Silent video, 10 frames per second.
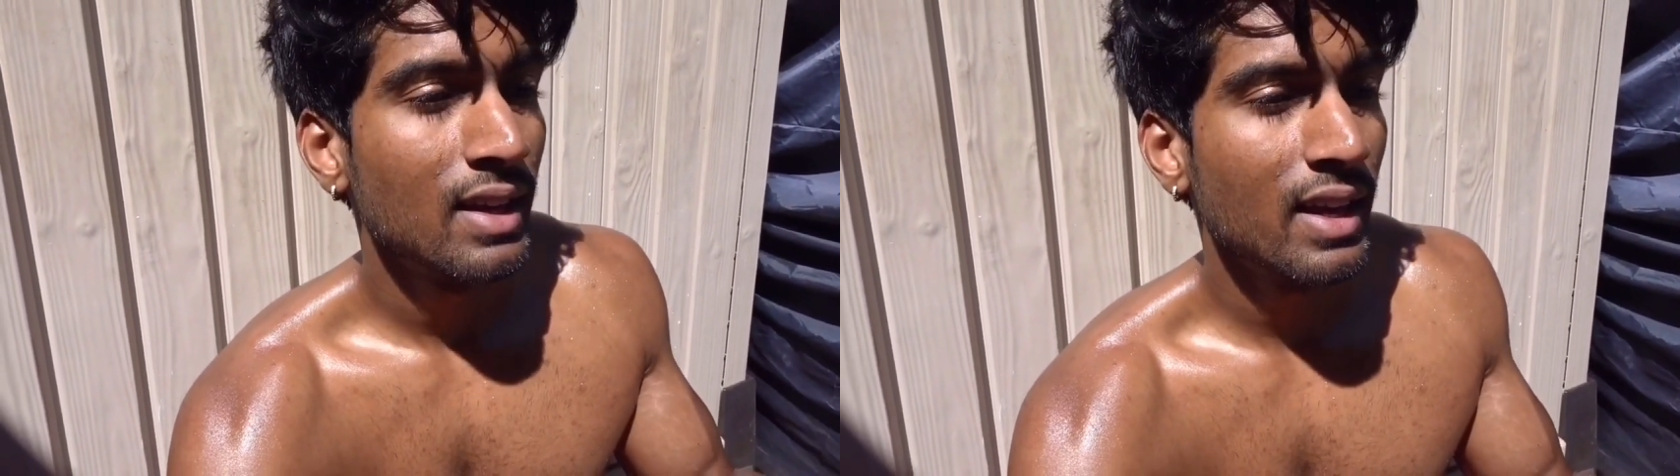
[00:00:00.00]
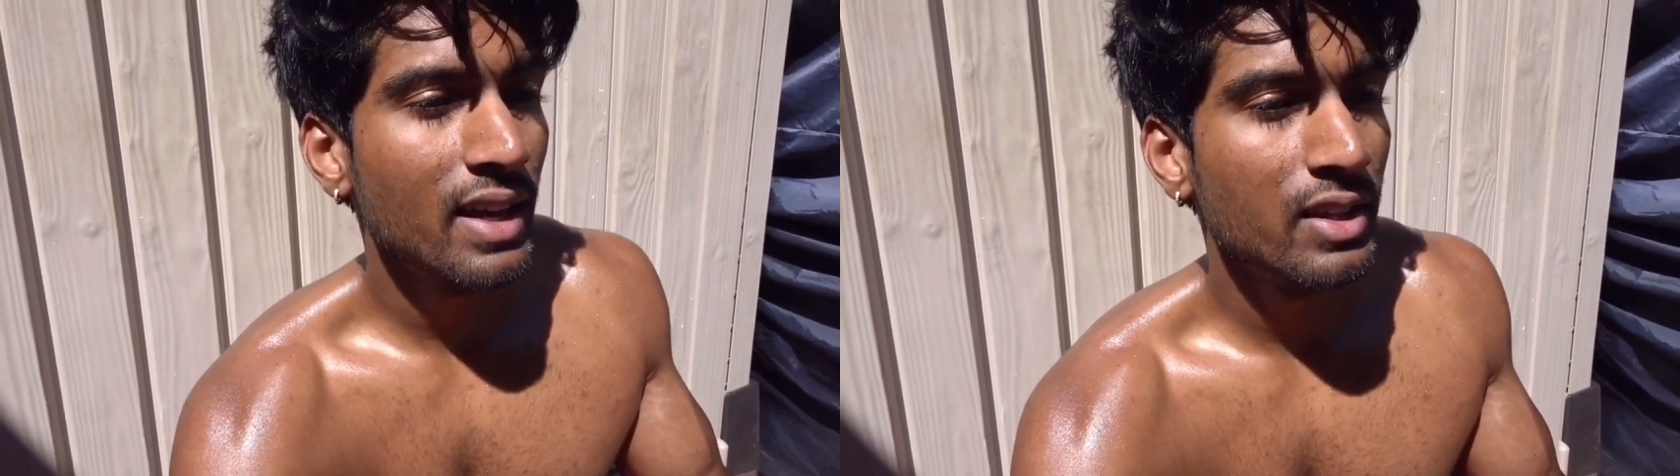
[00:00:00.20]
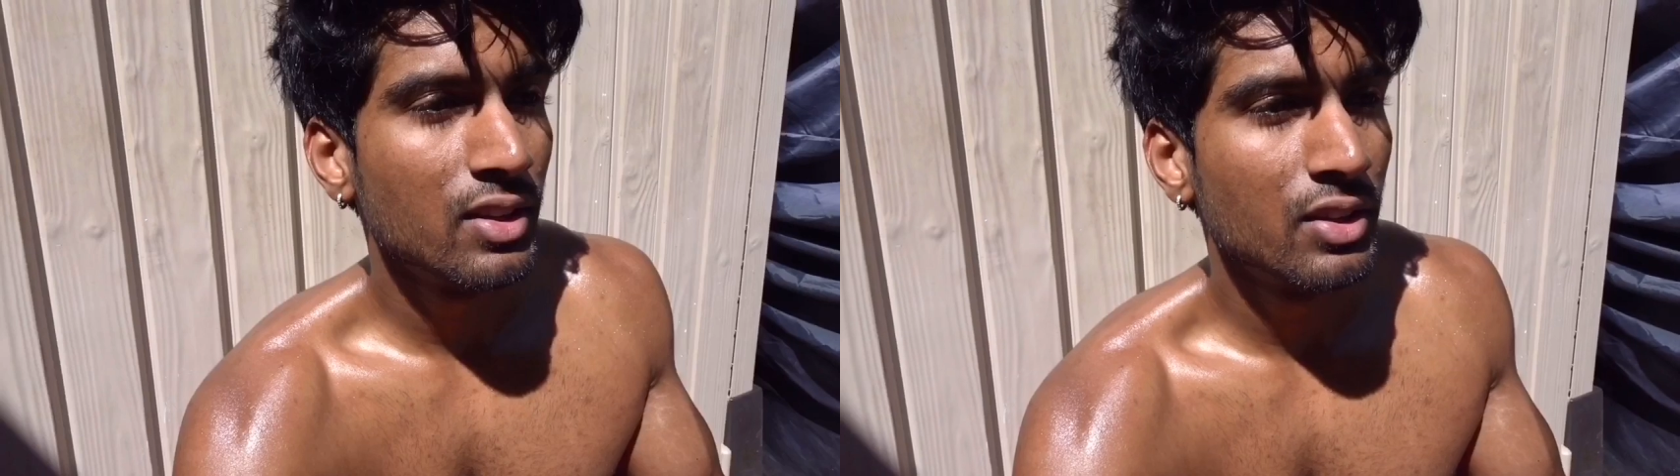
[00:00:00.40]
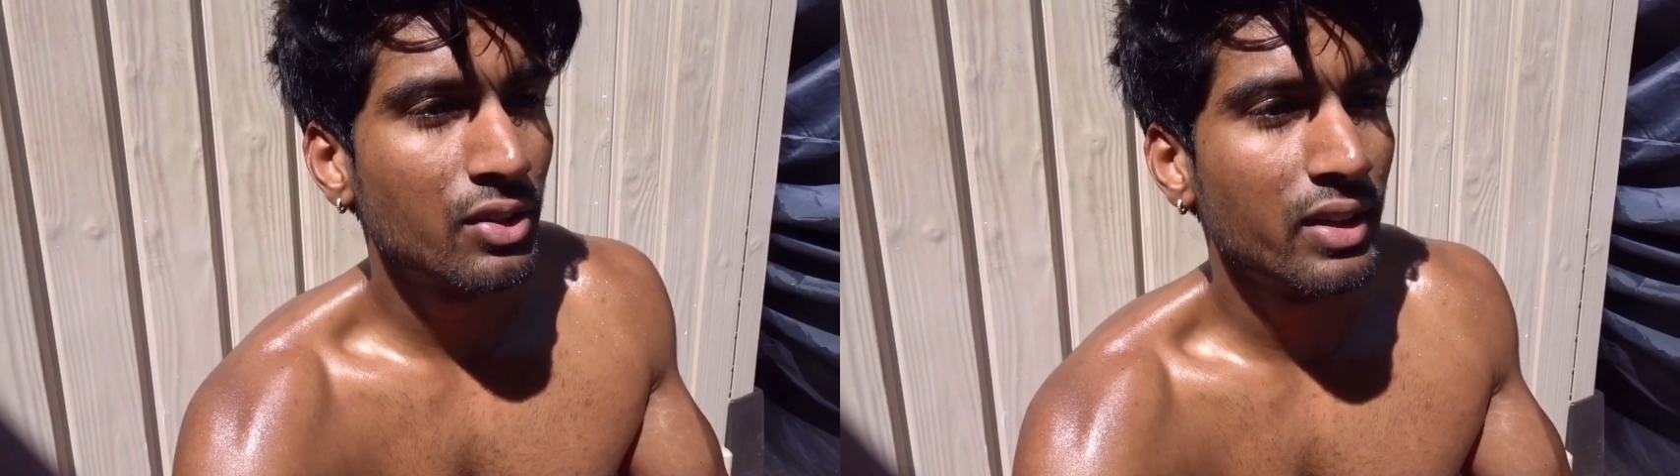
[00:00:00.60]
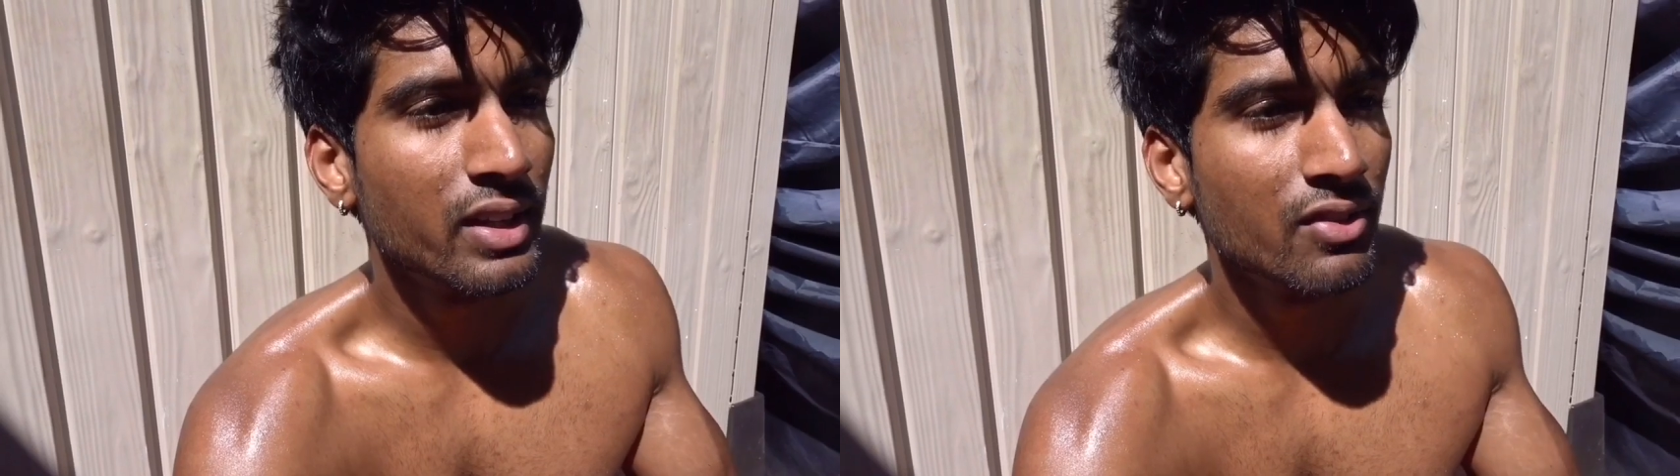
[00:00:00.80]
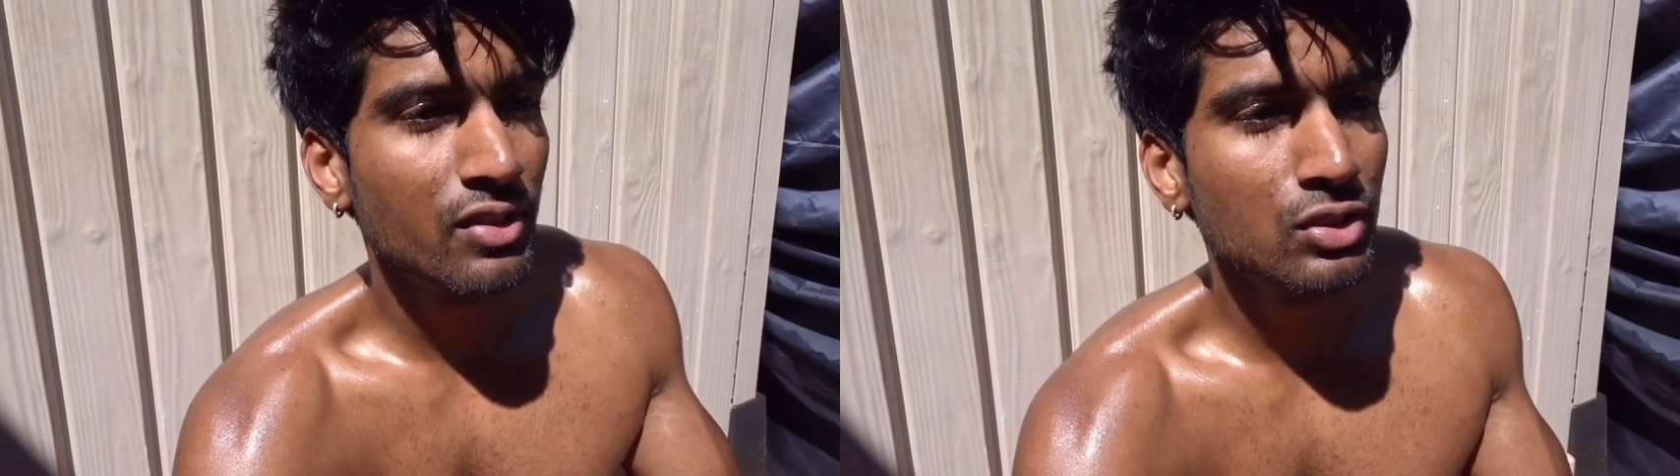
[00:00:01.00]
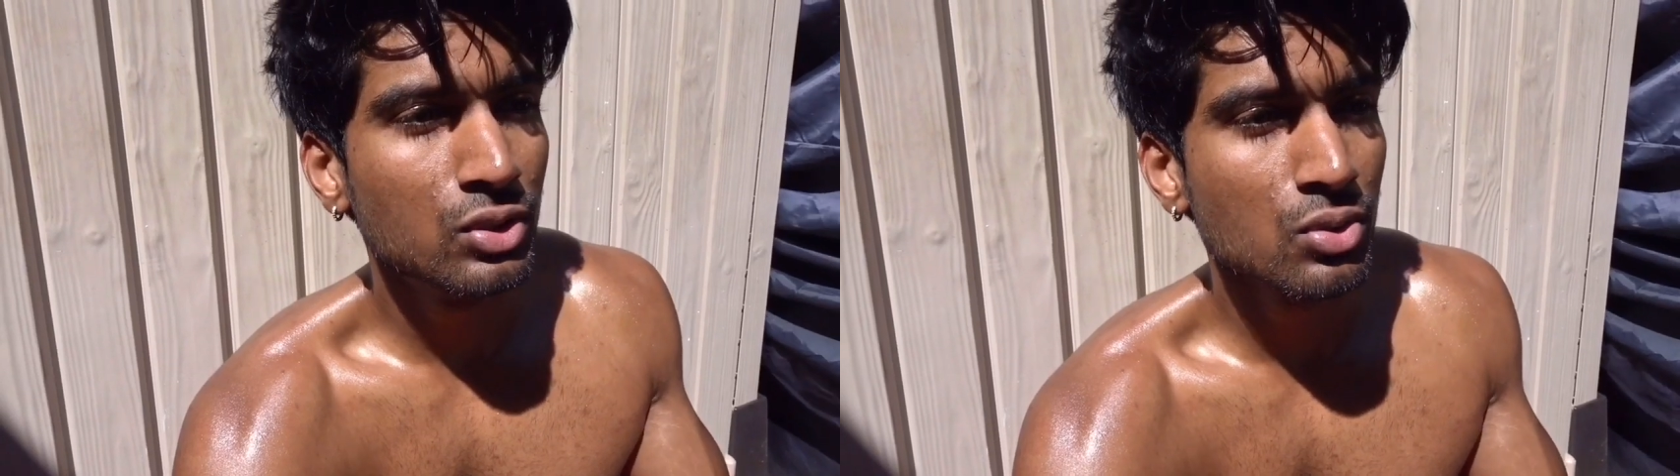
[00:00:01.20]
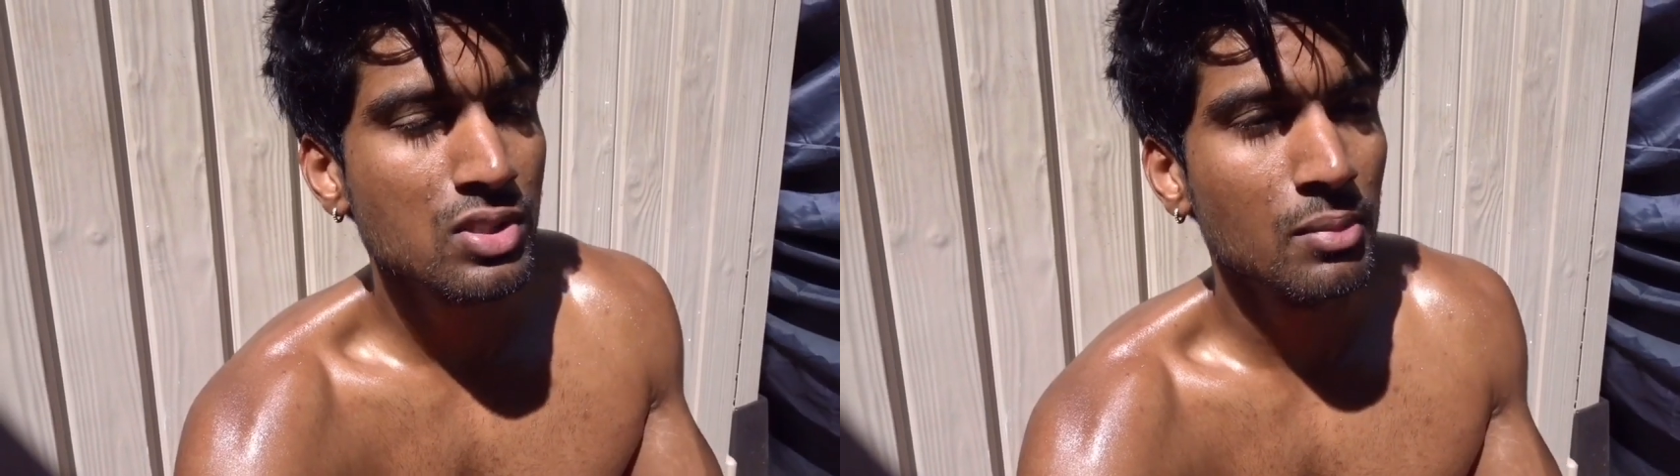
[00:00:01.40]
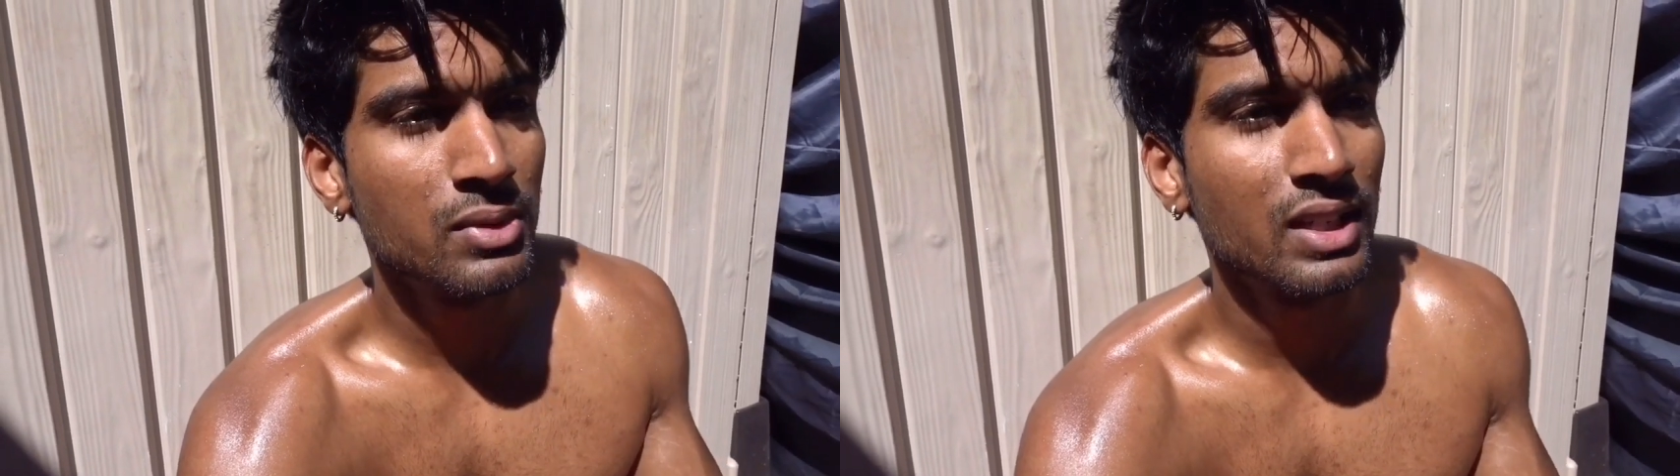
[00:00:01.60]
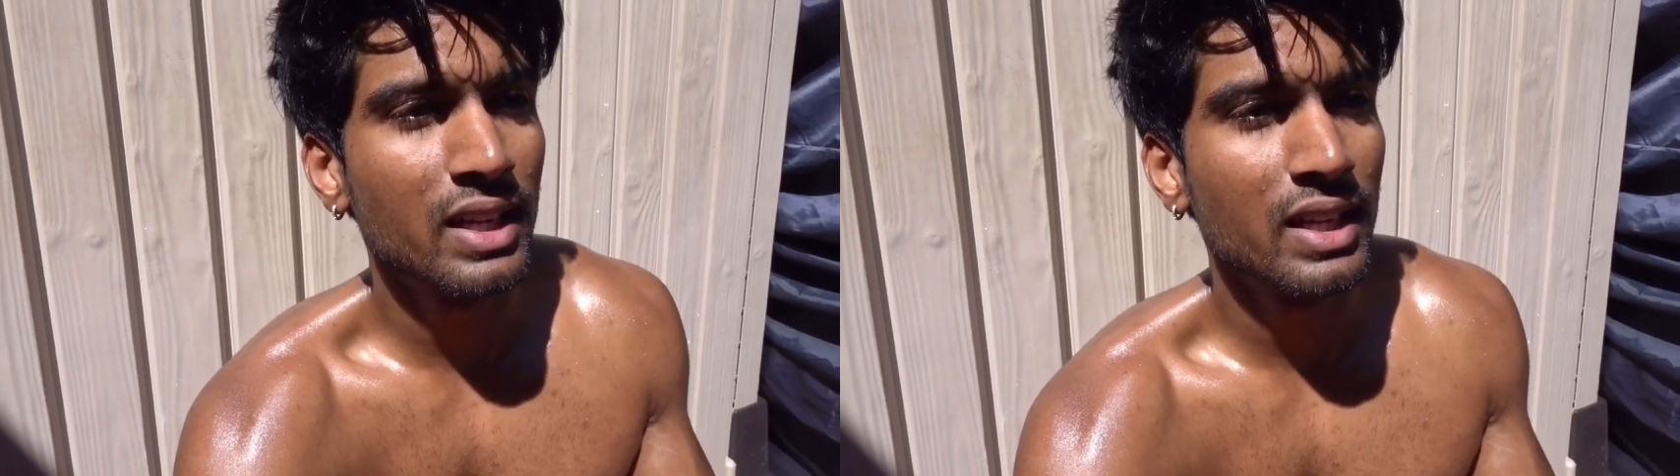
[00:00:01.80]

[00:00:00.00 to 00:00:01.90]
hey, you can even do something